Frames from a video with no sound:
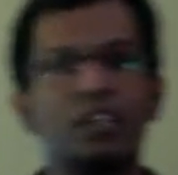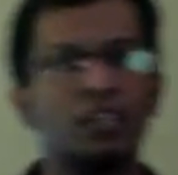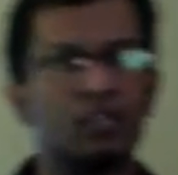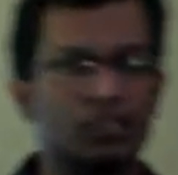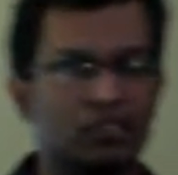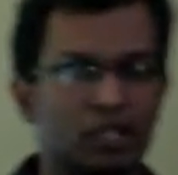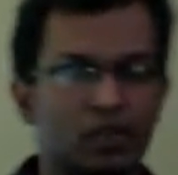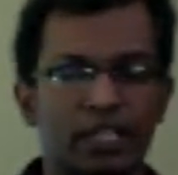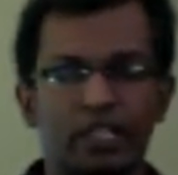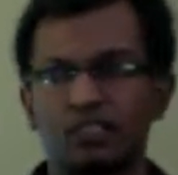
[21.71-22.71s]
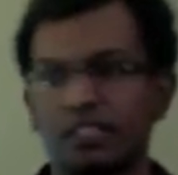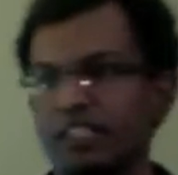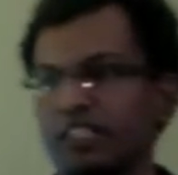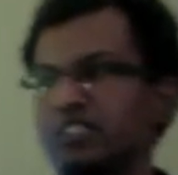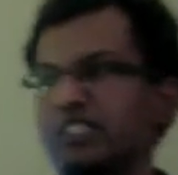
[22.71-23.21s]
The third one is
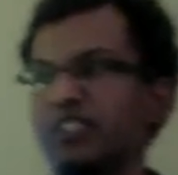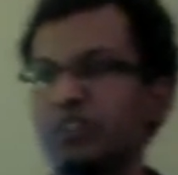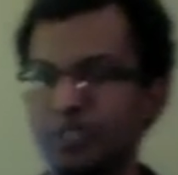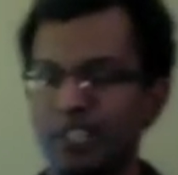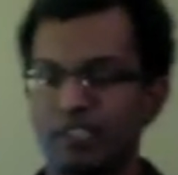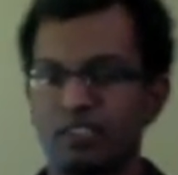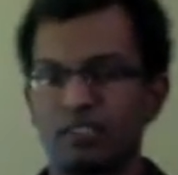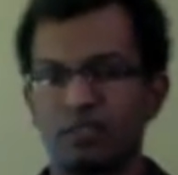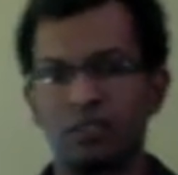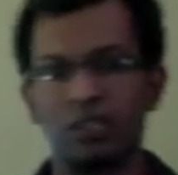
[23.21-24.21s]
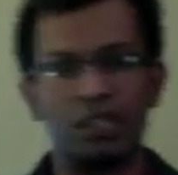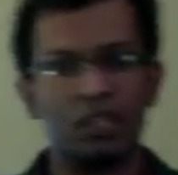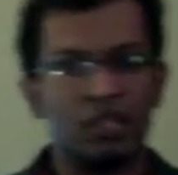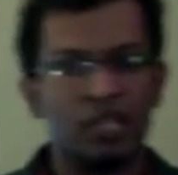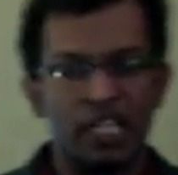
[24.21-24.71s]
introducing new products.
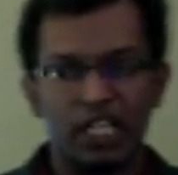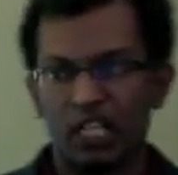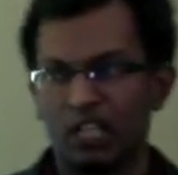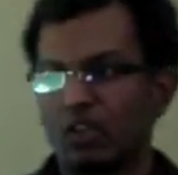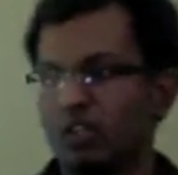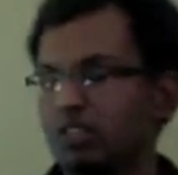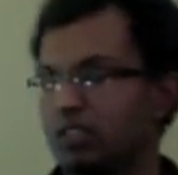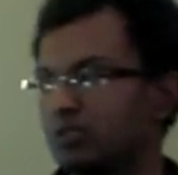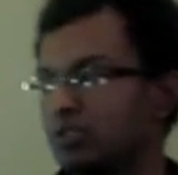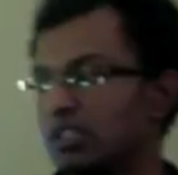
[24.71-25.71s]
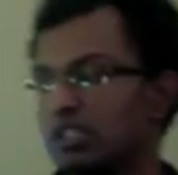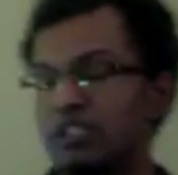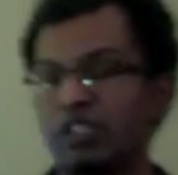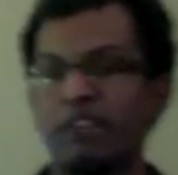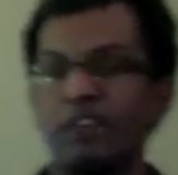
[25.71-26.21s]
Although
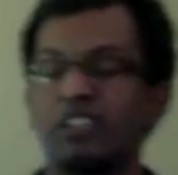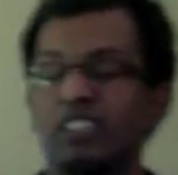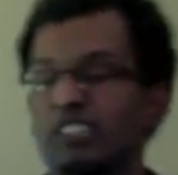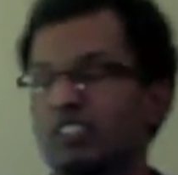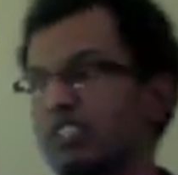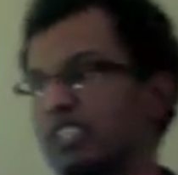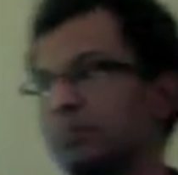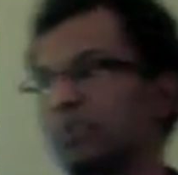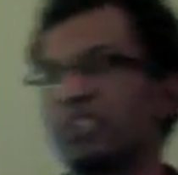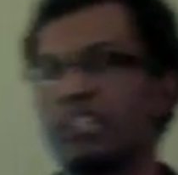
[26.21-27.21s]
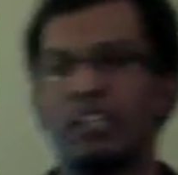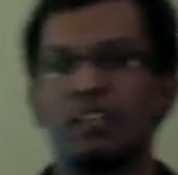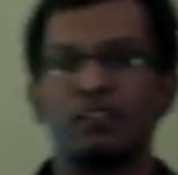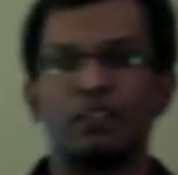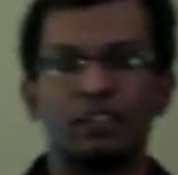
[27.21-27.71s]
today we are just talking about
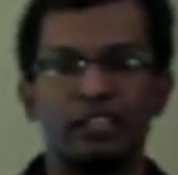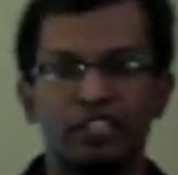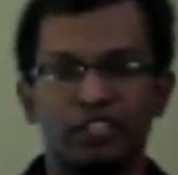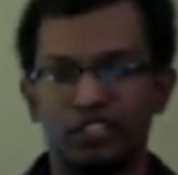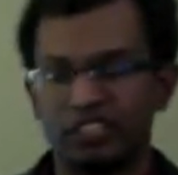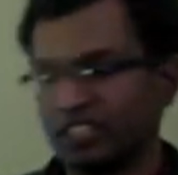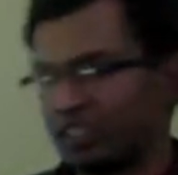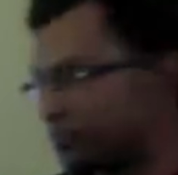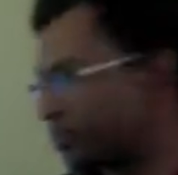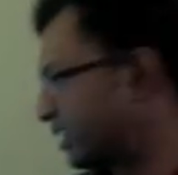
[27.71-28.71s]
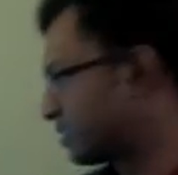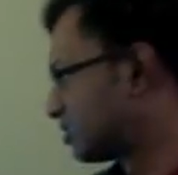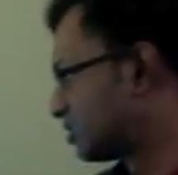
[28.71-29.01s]
introducing the new products.